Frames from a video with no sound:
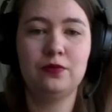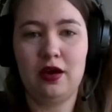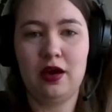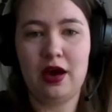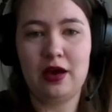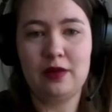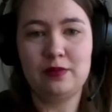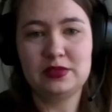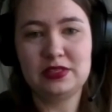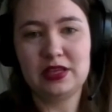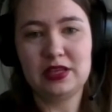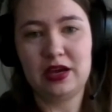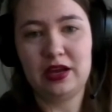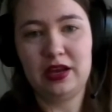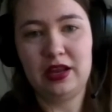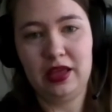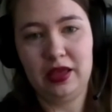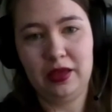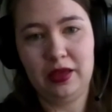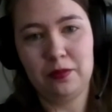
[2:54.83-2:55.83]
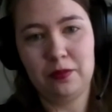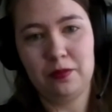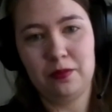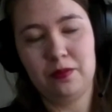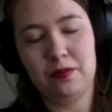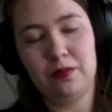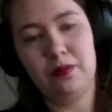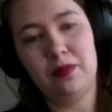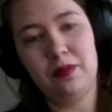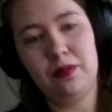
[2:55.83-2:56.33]
I'm studying
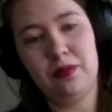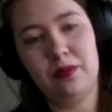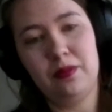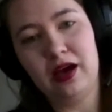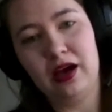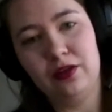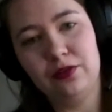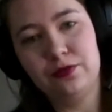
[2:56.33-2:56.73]
medical